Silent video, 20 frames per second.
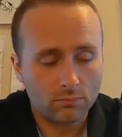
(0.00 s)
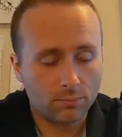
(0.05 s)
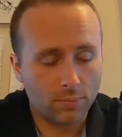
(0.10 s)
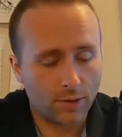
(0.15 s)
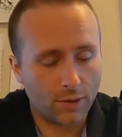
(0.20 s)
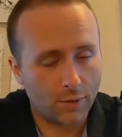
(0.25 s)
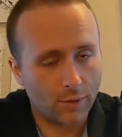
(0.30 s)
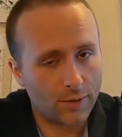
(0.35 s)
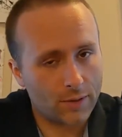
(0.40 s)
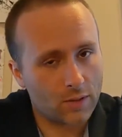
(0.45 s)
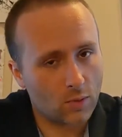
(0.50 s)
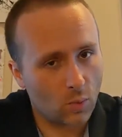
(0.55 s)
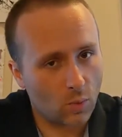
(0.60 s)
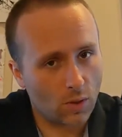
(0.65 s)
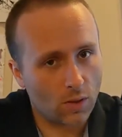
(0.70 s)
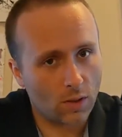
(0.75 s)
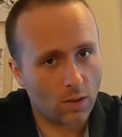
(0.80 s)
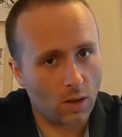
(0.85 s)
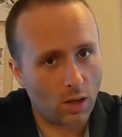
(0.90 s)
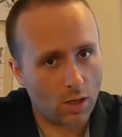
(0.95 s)
But there is a
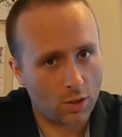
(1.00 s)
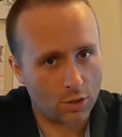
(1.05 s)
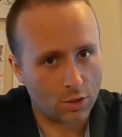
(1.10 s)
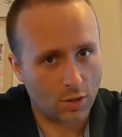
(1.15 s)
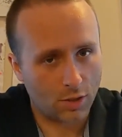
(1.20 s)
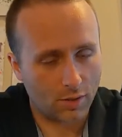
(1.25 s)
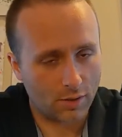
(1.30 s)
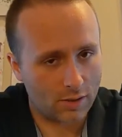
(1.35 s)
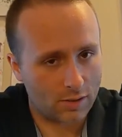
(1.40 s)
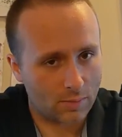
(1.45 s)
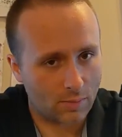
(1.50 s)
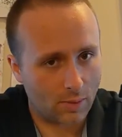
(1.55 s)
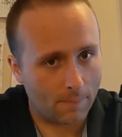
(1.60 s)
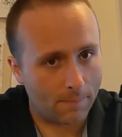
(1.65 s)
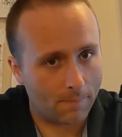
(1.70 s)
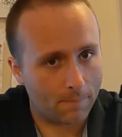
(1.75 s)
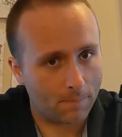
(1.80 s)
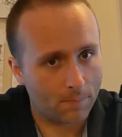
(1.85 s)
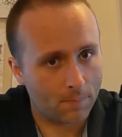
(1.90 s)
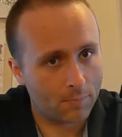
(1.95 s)
word of caution on this one.
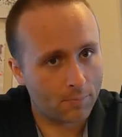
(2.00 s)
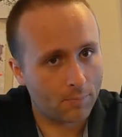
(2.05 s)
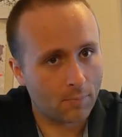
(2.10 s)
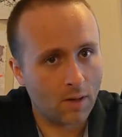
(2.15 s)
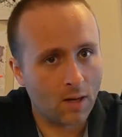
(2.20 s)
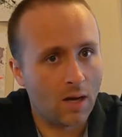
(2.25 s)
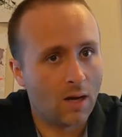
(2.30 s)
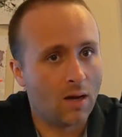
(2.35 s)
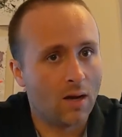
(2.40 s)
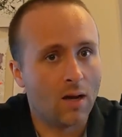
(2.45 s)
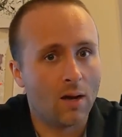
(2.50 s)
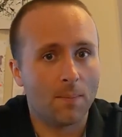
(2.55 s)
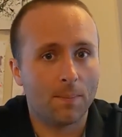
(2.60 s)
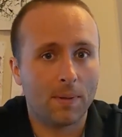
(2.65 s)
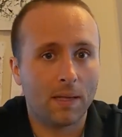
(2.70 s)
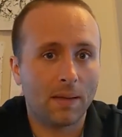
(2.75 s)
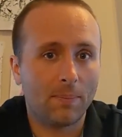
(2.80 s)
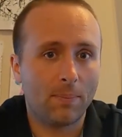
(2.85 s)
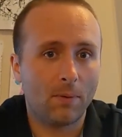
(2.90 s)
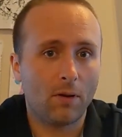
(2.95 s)

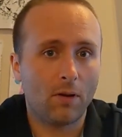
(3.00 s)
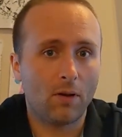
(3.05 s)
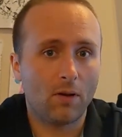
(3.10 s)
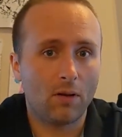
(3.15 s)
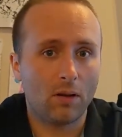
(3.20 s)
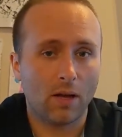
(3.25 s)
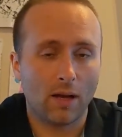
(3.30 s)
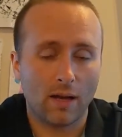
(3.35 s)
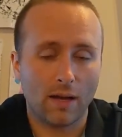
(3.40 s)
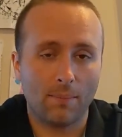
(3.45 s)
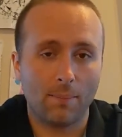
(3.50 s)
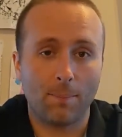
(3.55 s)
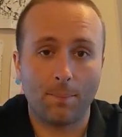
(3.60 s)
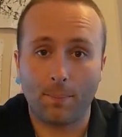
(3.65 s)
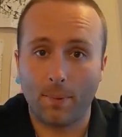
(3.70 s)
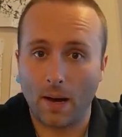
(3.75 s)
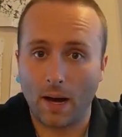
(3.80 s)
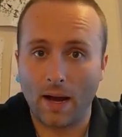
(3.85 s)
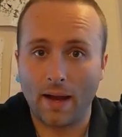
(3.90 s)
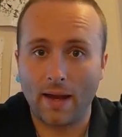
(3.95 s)
People
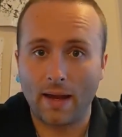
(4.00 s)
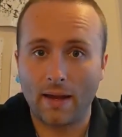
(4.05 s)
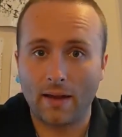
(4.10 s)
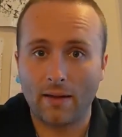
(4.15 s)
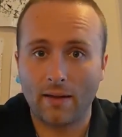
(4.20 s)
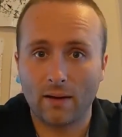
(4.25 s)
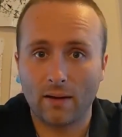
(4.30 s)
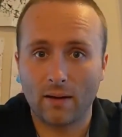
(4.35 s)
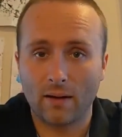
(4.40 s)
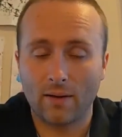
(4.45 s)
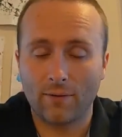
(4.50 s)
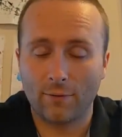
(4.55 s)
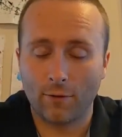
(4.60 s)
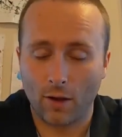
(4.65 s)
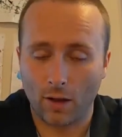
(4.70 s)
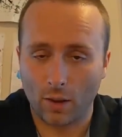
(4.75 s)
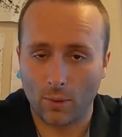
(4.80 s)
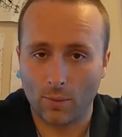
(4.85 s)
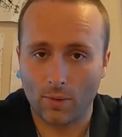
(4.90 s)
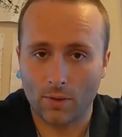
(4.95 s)
buy
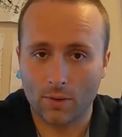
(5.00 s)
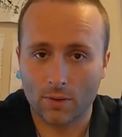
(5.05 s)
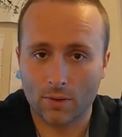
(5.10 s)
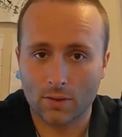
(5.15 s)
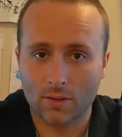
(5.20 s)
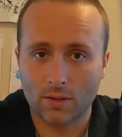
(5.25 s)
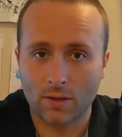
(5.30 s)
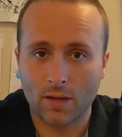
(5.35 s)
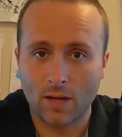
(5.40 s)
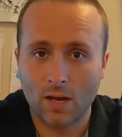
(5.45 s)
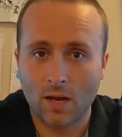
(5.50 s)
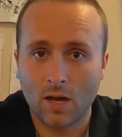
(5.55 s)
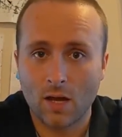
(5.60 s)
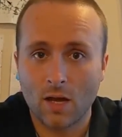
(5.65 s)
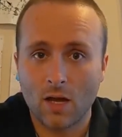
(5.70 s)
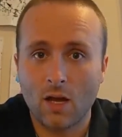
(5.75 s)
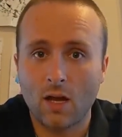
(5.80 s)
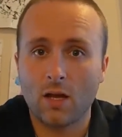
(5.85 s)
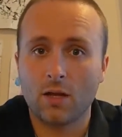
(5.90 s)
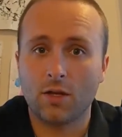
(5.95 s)
followers.
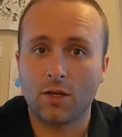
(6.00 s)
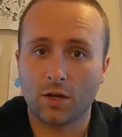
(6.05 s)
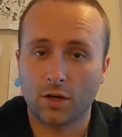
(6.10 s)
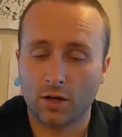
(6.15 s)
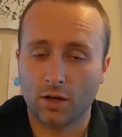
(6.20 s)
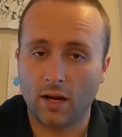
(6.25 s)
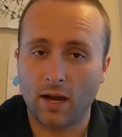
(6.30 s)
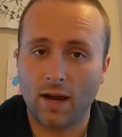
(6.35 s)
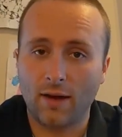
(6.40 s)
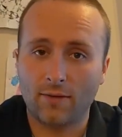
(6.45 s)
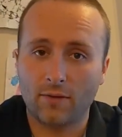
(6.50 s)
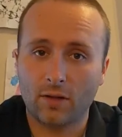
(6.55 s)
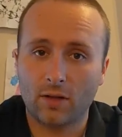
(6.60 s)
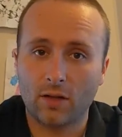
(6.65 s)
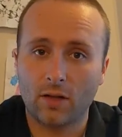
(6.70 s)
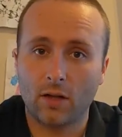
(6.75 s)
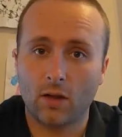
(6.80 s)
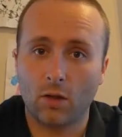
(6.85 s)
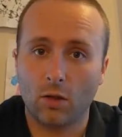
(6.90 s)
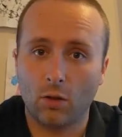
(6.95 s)
You're going to have
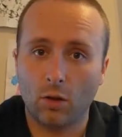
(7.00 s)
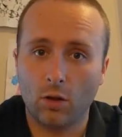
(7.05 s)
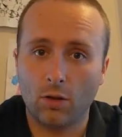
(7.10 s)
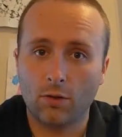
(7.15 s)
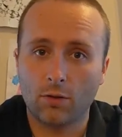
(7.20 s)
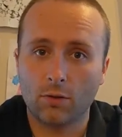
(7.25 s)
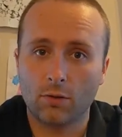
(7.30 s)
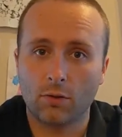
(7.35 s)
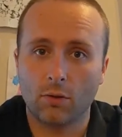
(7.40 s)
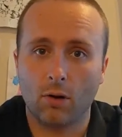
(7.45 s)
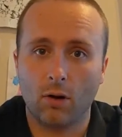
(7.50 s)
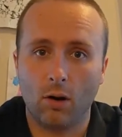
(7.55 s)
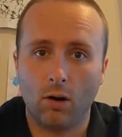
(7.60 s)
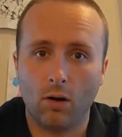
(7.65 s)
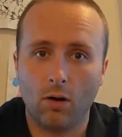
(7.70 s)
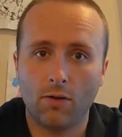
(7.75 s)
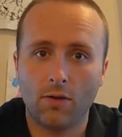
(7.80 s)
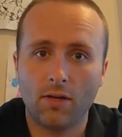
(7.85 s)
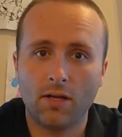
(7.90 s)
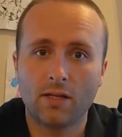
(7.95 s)
to look through
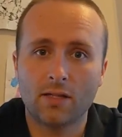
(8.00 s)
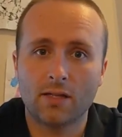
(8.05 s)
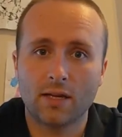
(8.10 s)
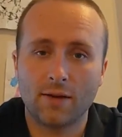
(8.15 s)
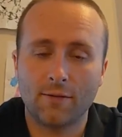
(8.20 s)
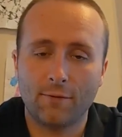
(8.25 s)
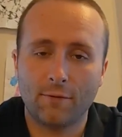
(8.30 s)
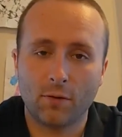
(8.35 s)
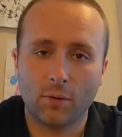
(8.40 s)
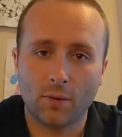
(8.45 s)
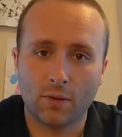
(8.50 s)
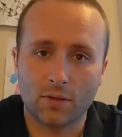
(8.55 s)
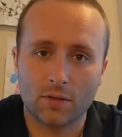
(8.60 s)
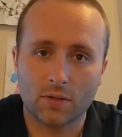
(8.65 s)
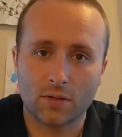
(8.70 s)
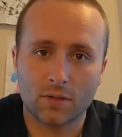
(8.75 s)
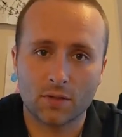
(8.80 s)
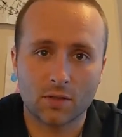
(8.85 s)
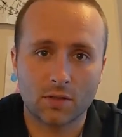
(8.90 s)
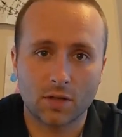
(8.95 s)
all these
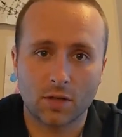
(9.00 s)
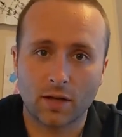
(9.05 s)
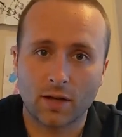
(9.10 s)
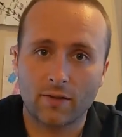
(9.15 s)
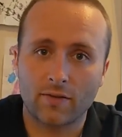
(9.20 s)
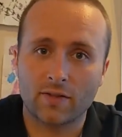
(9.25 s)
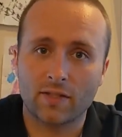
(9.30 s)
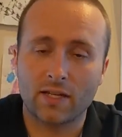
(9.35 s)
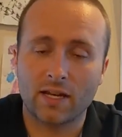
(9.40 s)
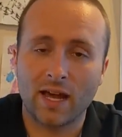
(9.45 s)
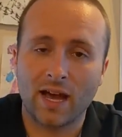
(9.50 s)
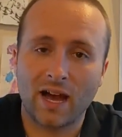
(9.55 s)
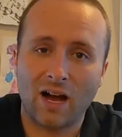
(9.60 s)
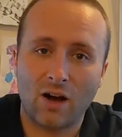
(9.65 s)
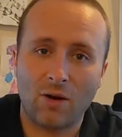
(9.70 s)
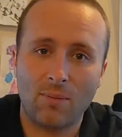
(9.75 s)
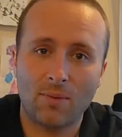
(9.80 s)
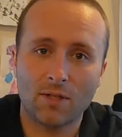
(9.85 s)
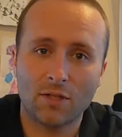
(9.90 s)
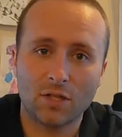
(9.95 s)
influencers. You're going to have to see
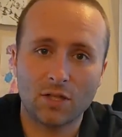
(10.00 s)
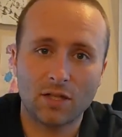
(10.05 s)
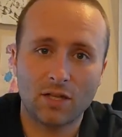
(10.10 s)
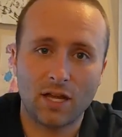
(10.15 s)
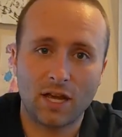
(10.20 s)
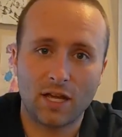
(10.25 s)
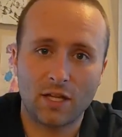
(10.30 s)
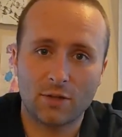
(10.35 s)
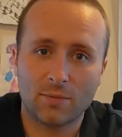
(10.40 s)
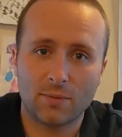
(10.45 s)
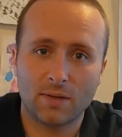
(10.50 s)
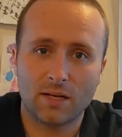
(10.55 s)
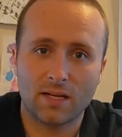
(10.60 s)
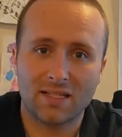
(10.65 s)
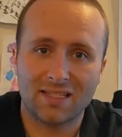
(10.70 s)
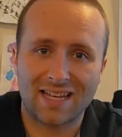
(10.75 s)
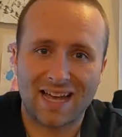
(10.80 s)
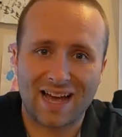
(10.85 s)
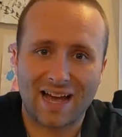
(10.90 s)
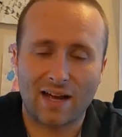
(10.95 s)
how much engagement
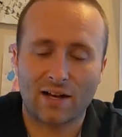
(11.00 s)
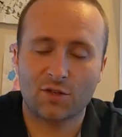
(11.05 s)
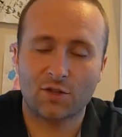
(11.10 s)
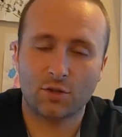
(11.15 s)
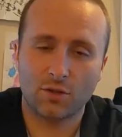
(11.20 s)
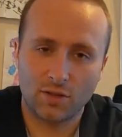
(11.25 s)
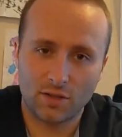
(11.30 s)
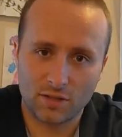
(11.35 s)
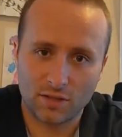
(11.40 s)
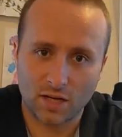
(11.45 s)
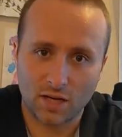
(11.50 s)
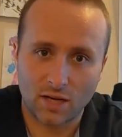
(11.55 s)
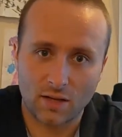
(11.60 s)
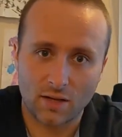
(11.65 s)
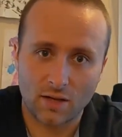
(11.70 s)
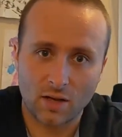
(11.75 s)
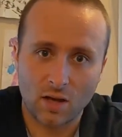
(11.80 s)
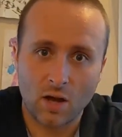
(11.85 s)
is actually done